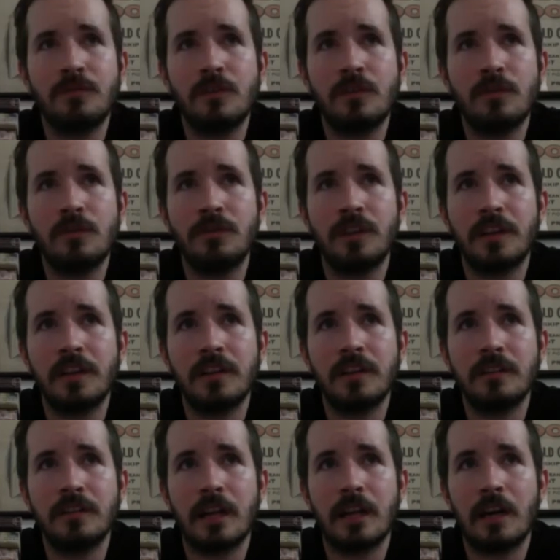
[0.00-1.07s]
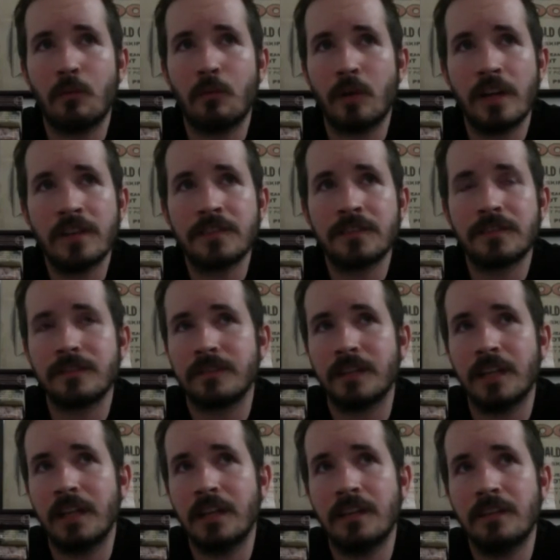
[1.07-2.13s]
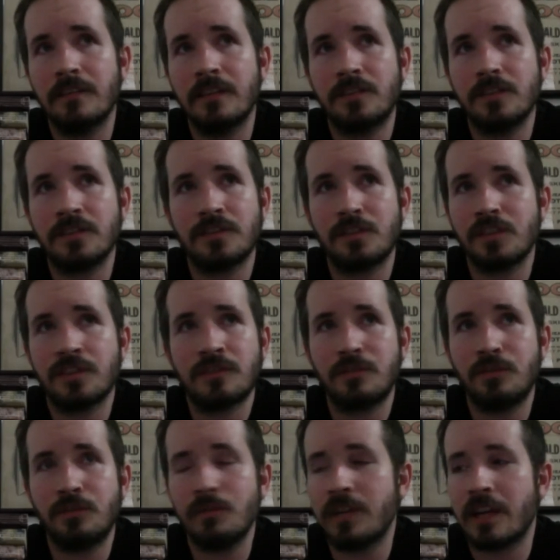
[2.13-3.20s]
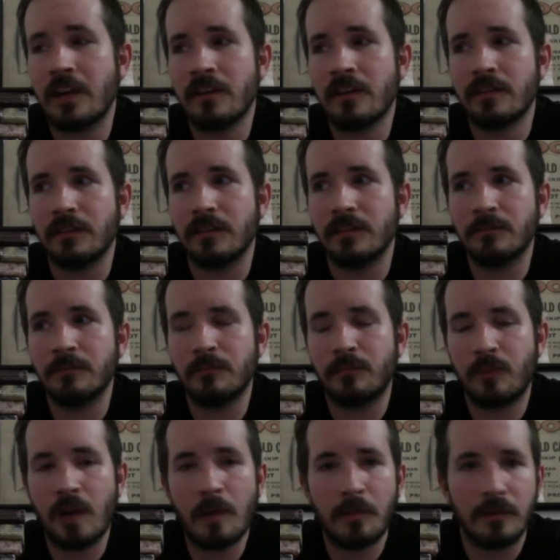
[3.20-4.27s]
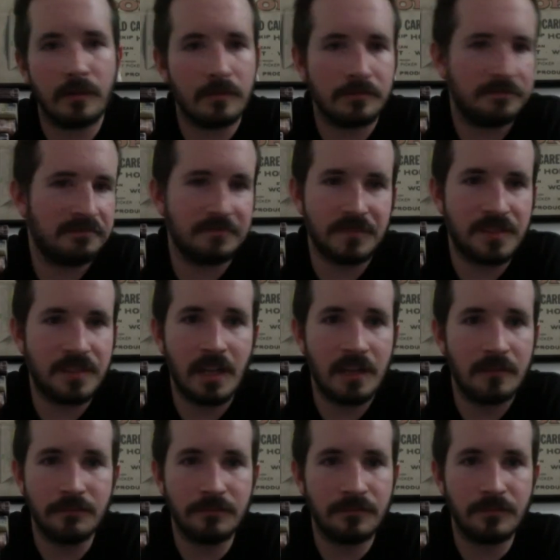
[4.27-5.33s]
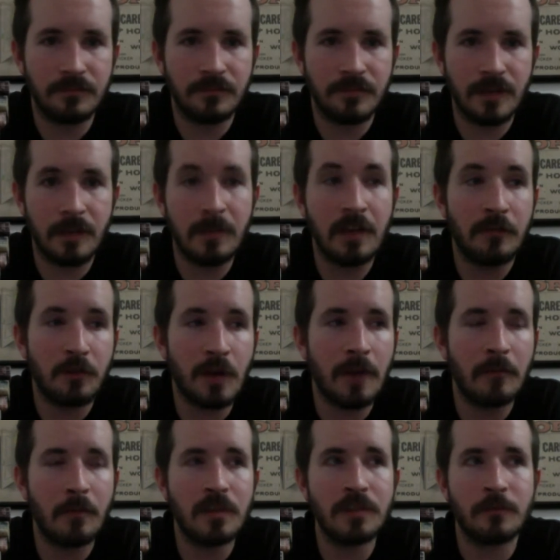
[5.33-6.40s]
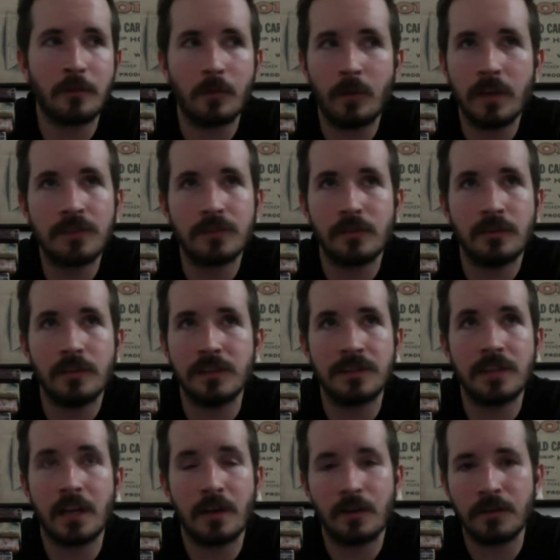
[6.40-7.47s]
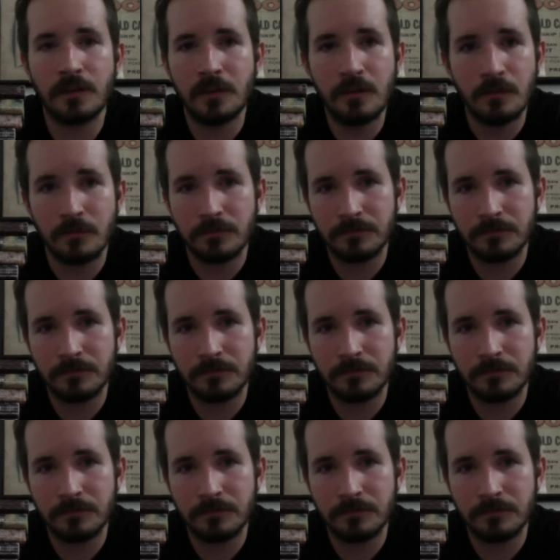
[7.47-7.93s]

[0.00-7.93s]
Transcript: a whodunit out west and just do the character proper. It's not, I mean, if you have a budget for a Western, it's not hard to do.